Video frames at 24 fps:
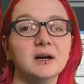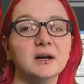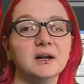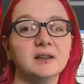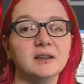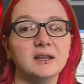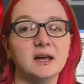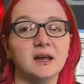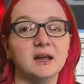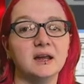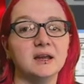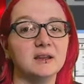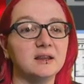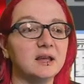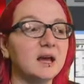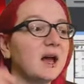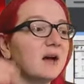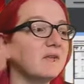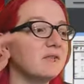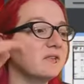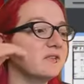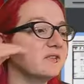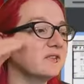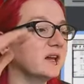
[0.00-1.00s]
They they
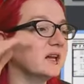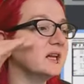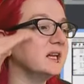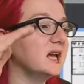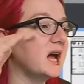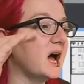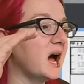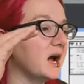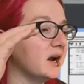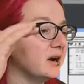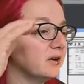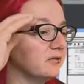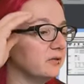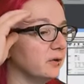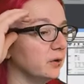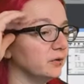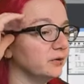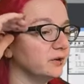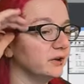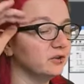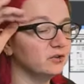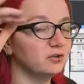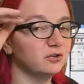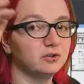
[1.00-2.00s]
have a slightly higher
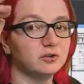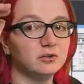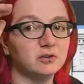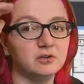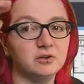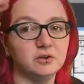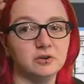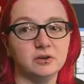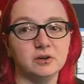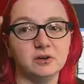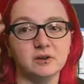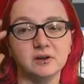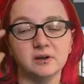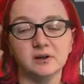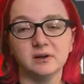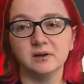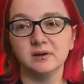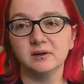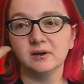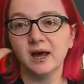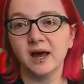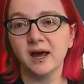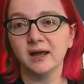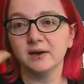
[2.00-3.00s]
voltage due to
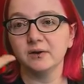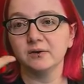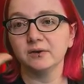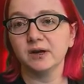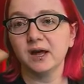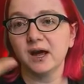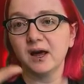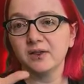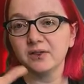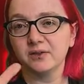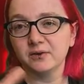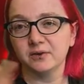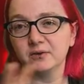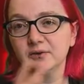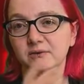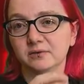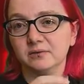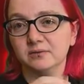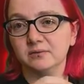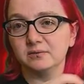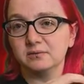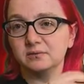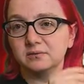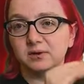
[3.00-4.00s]
the anode cathode
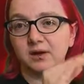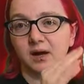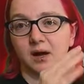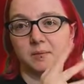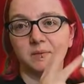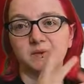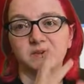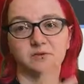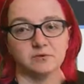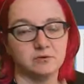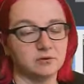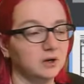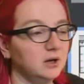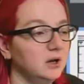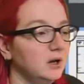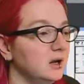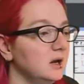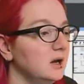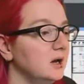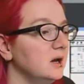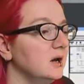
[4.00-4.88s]
chemistry.